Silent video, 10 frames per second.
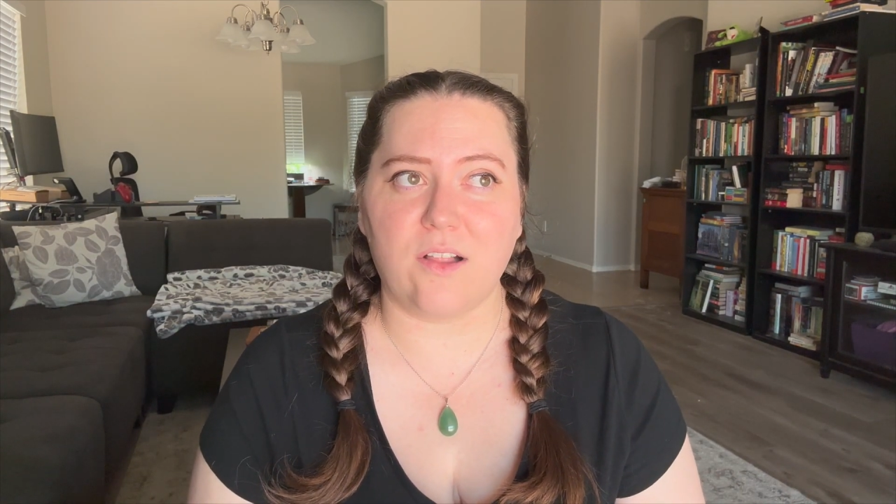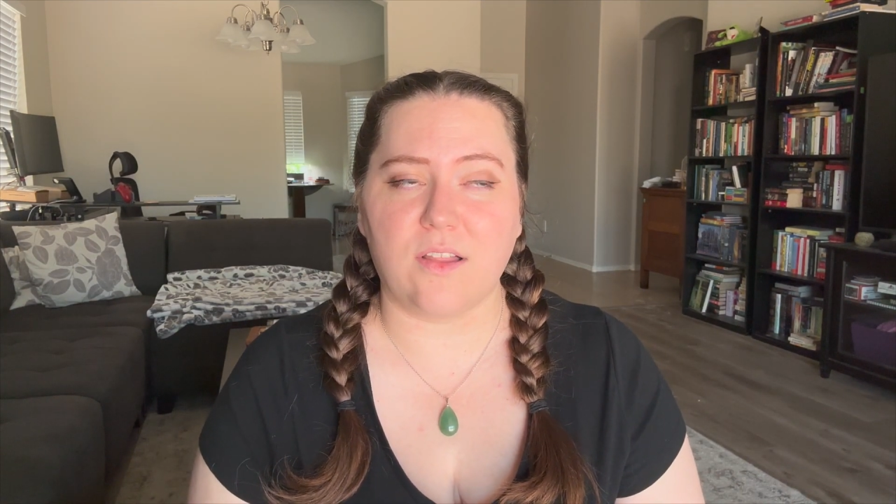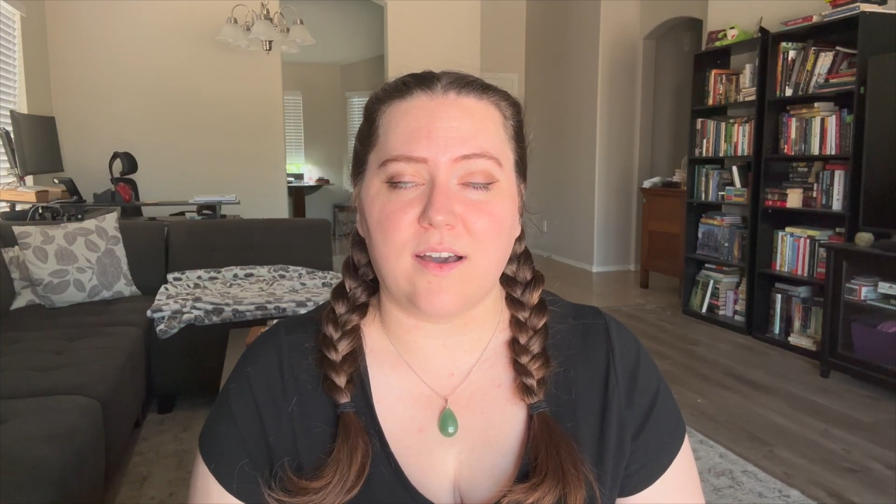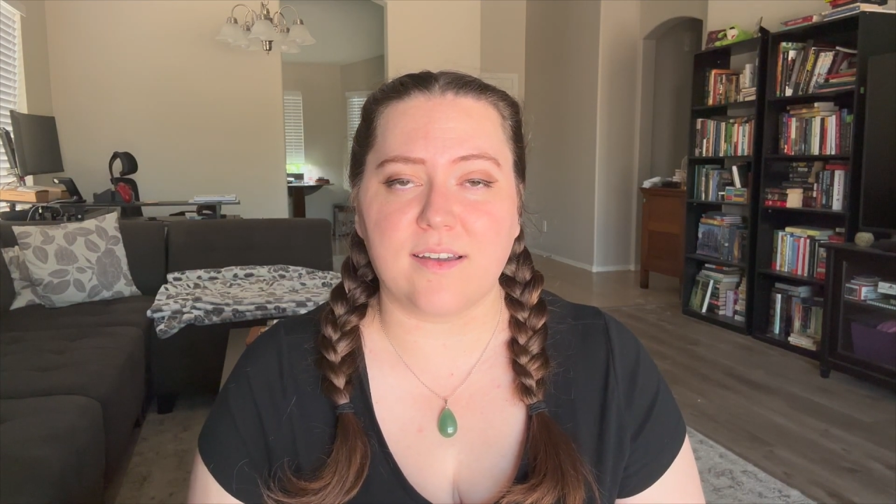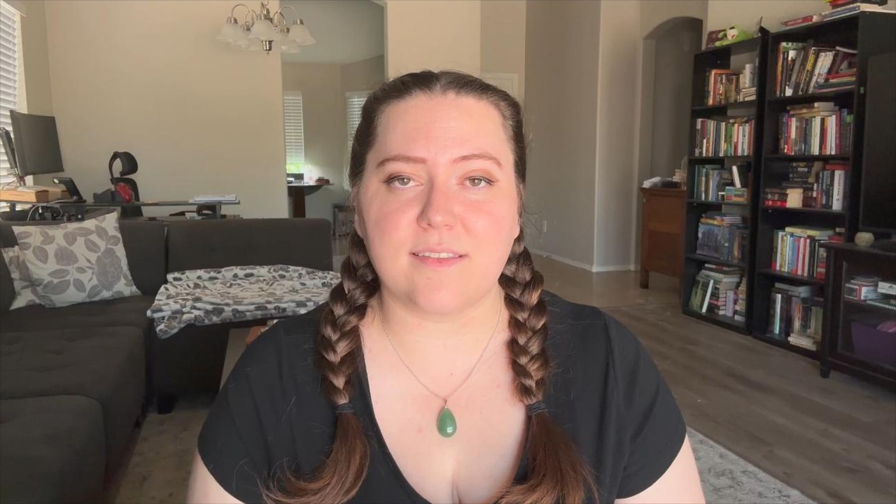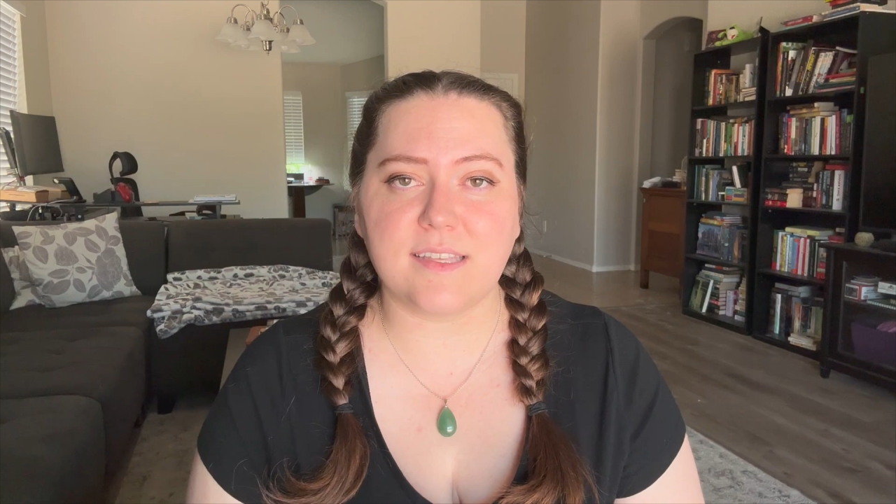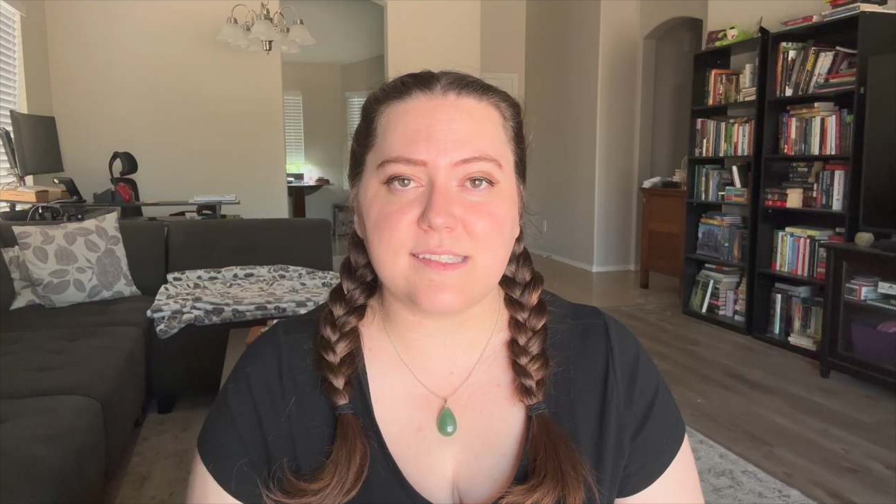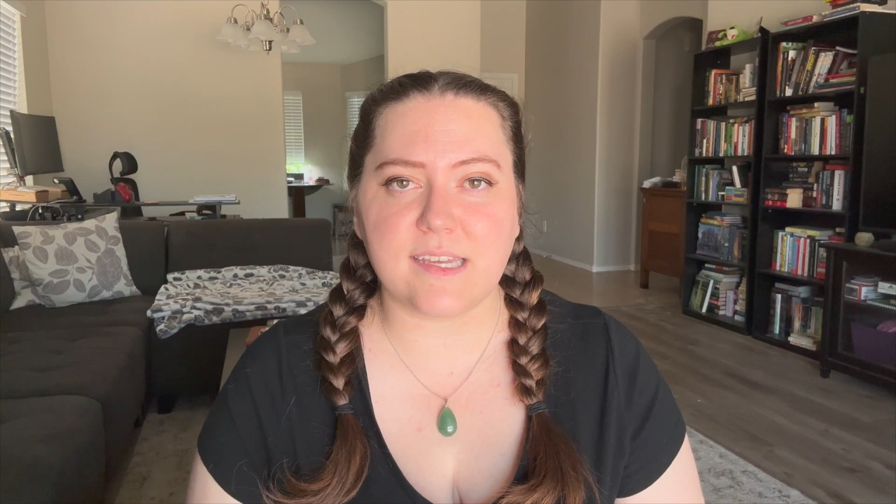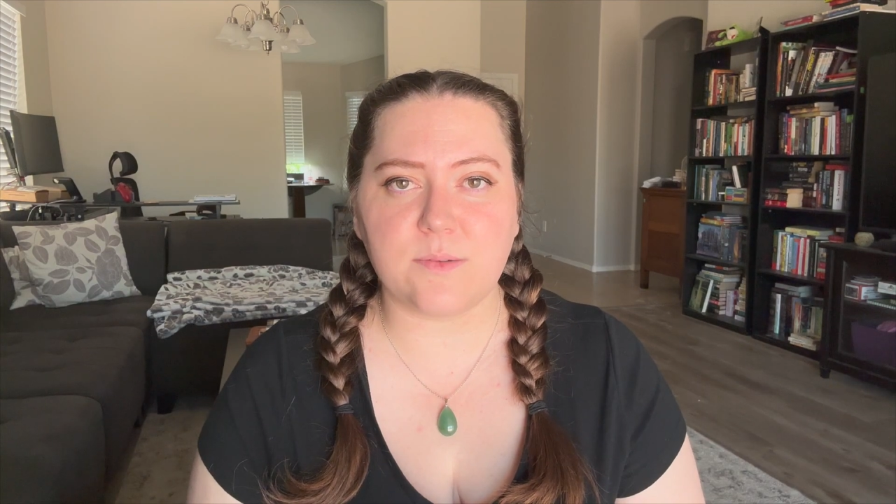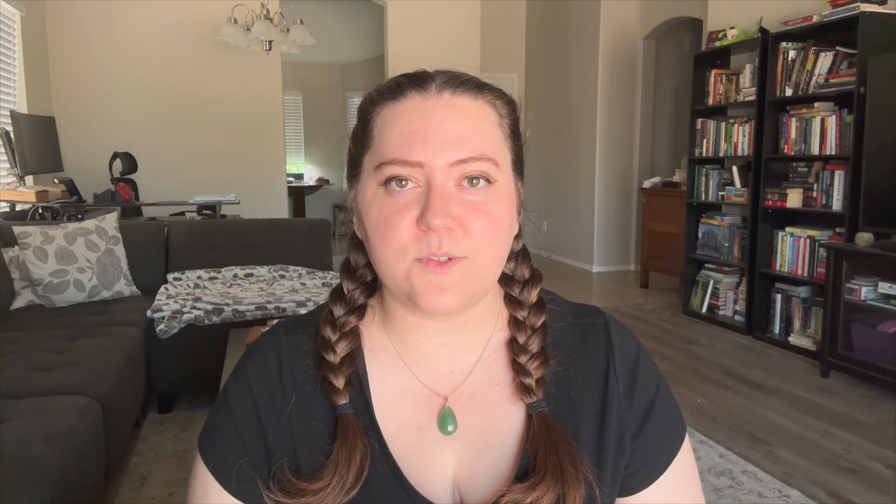long
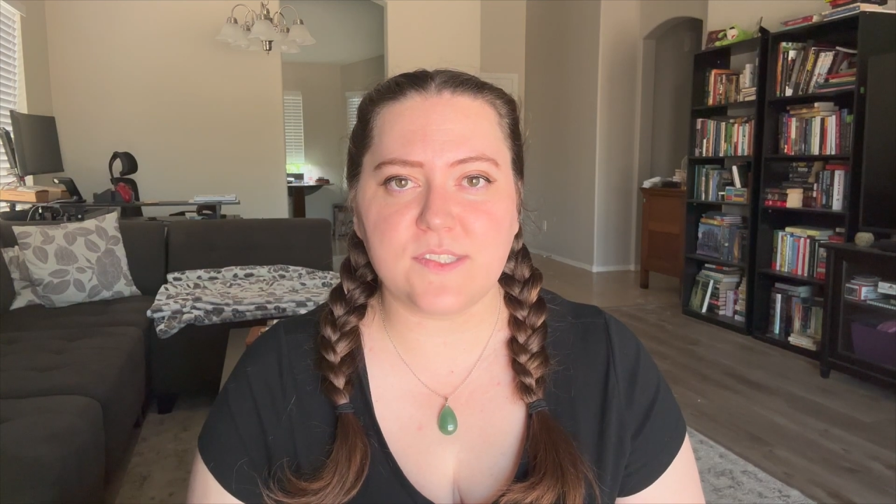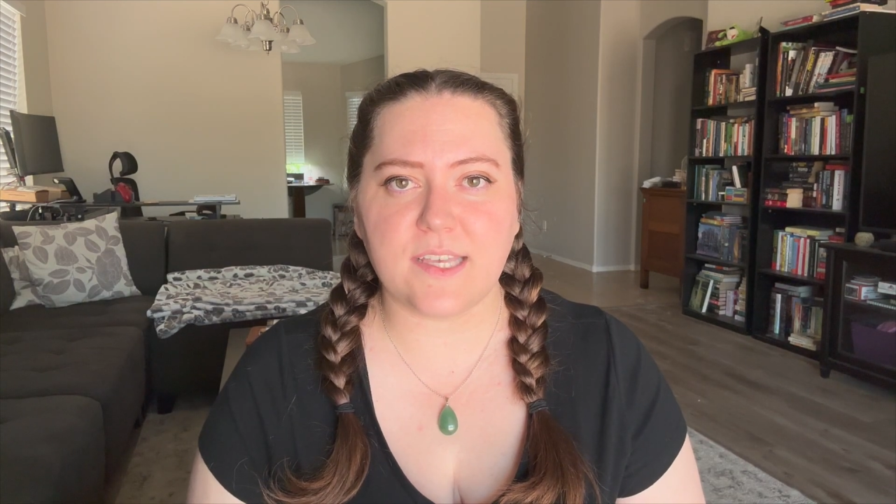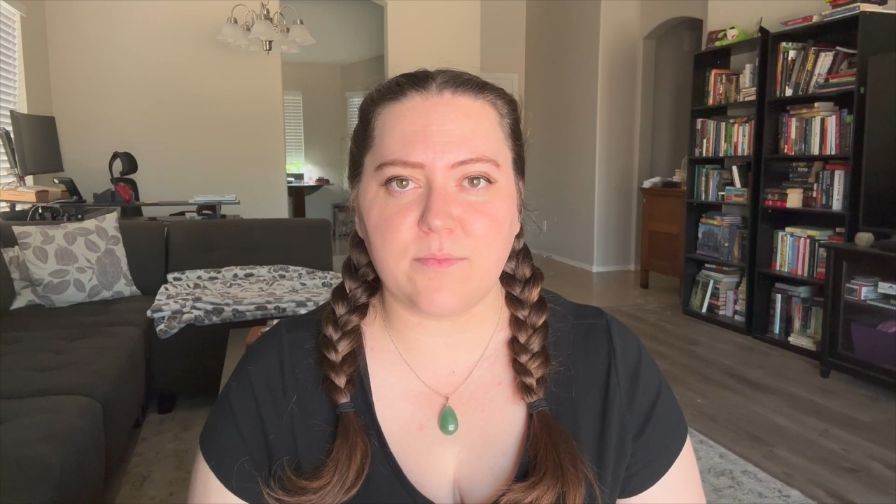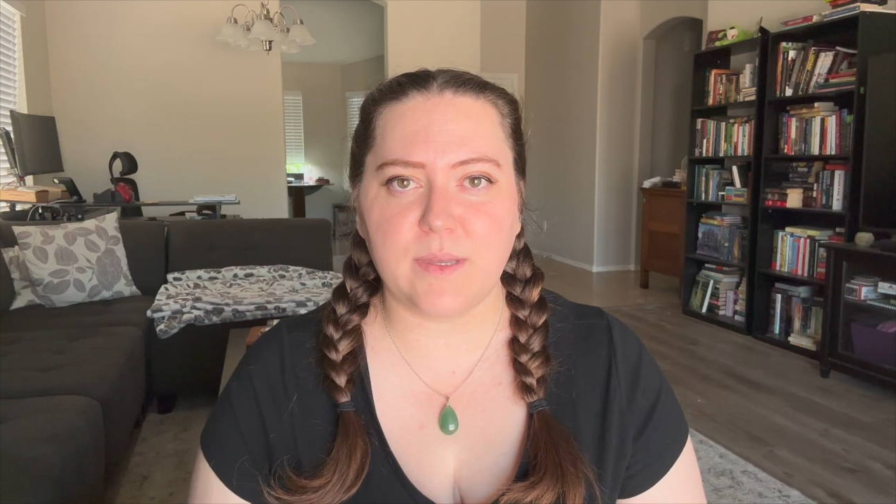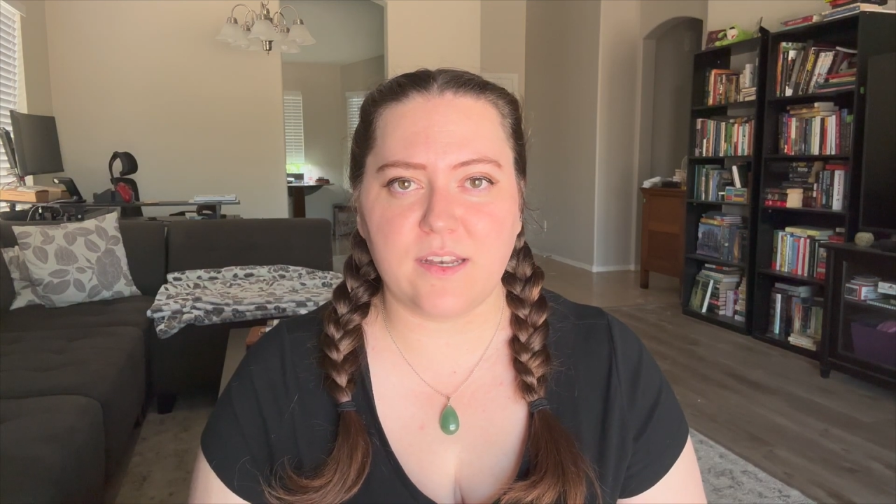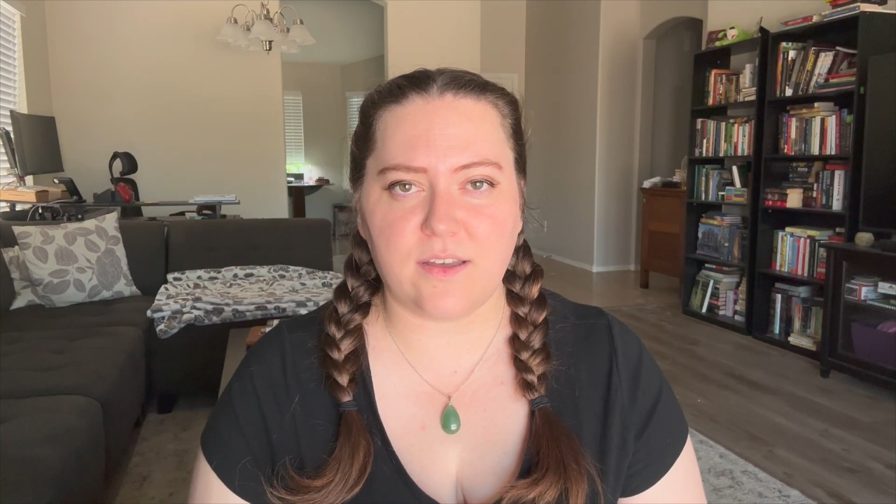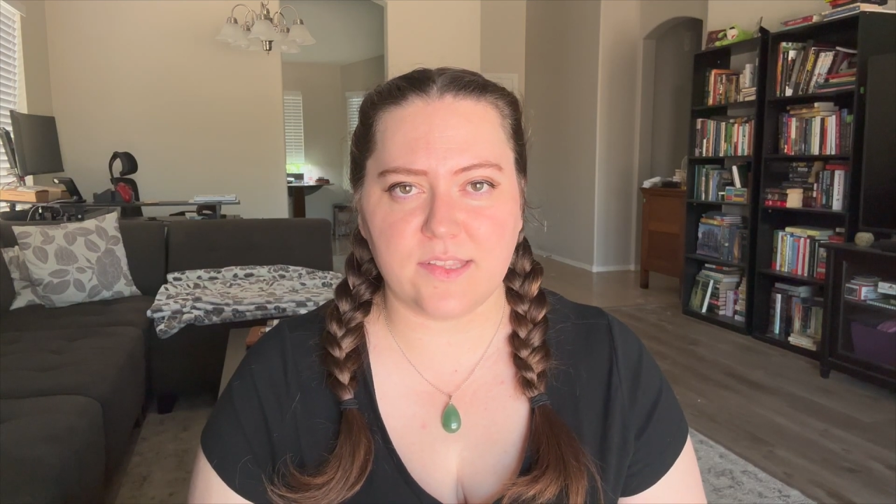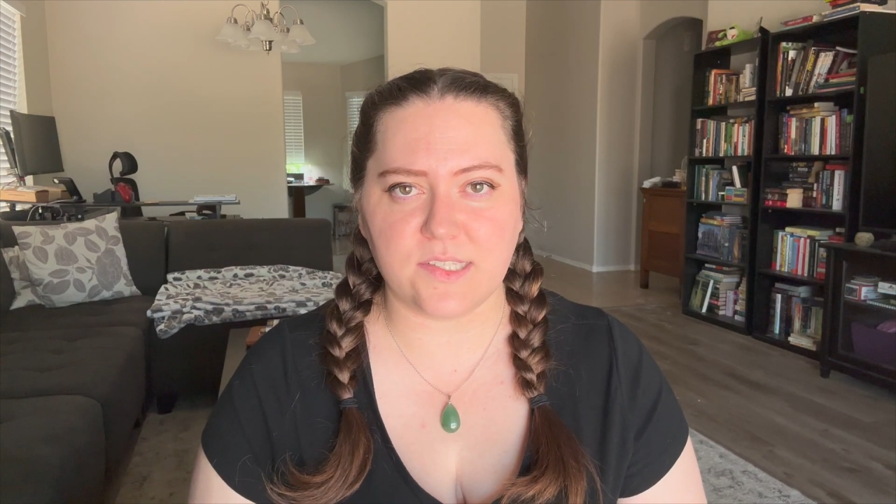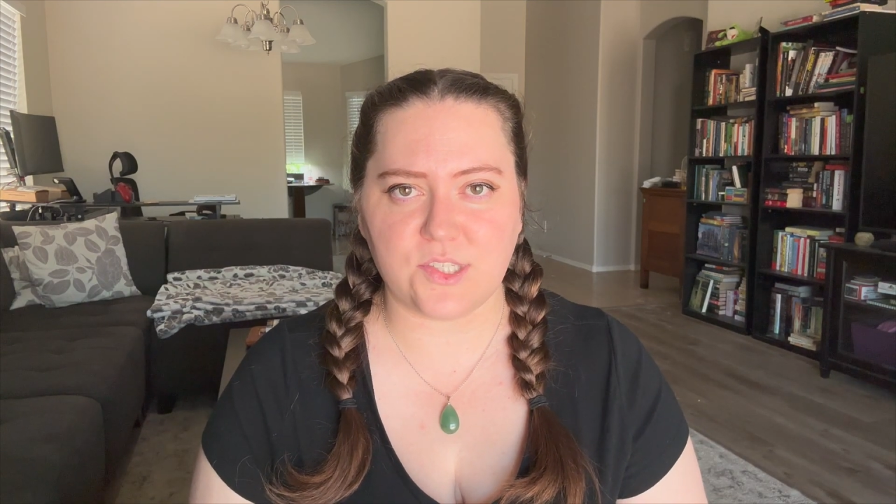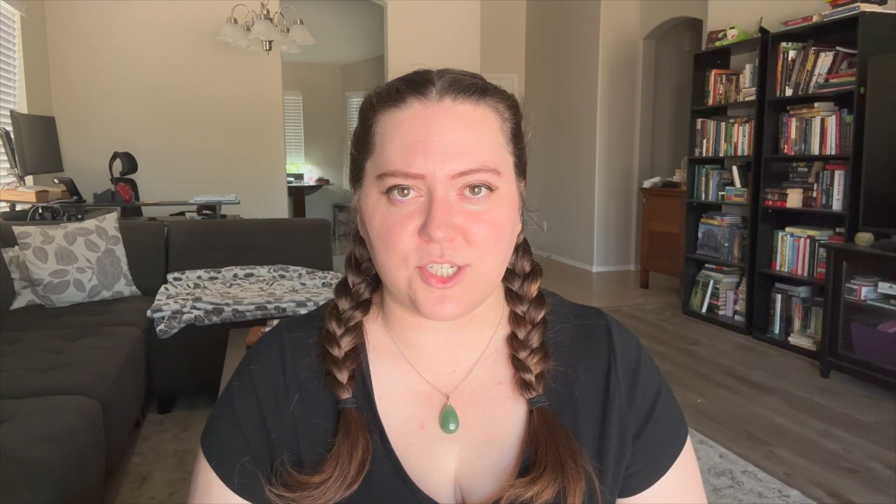these animals have been on
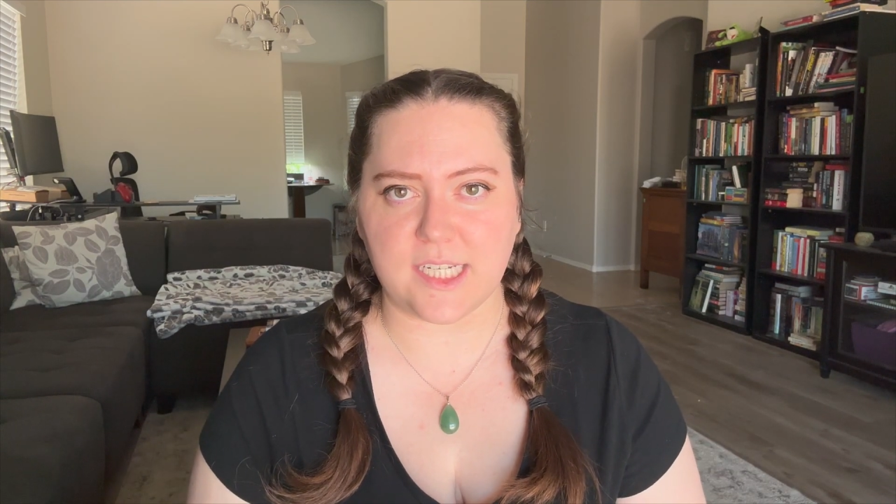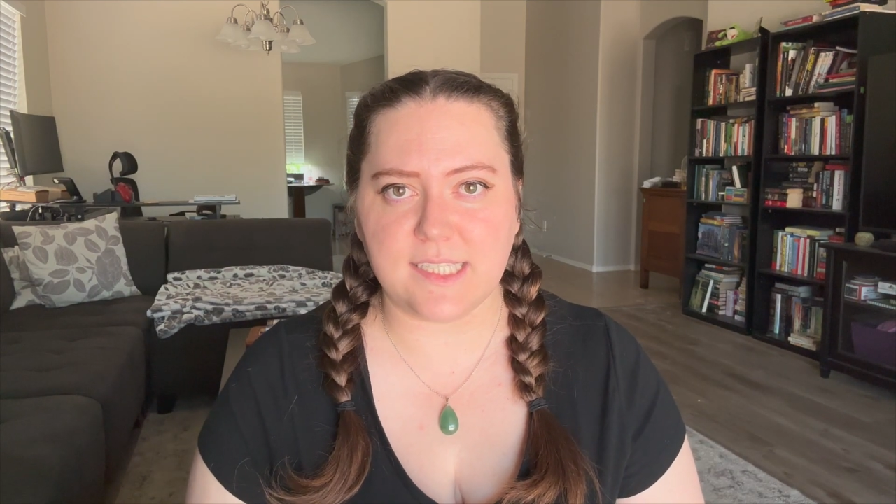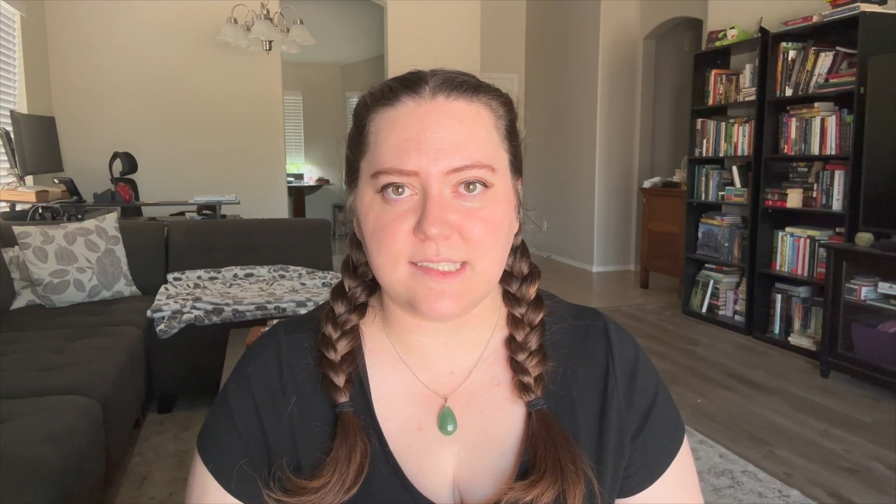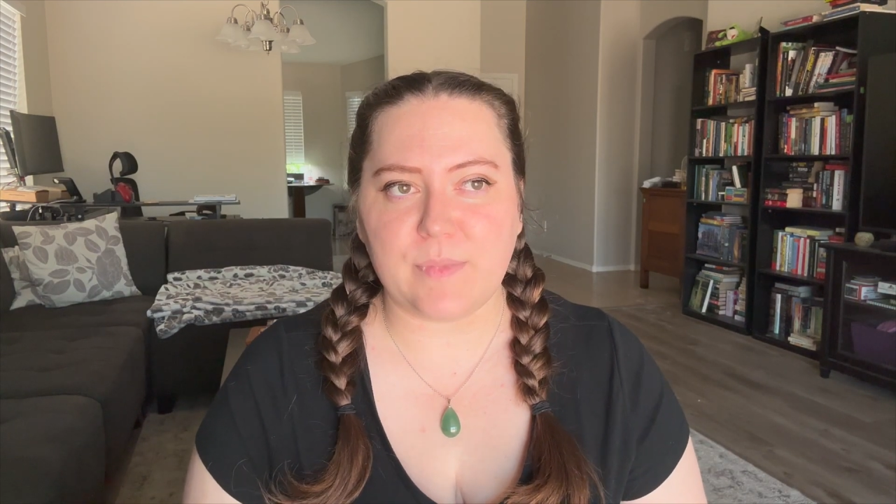the streets,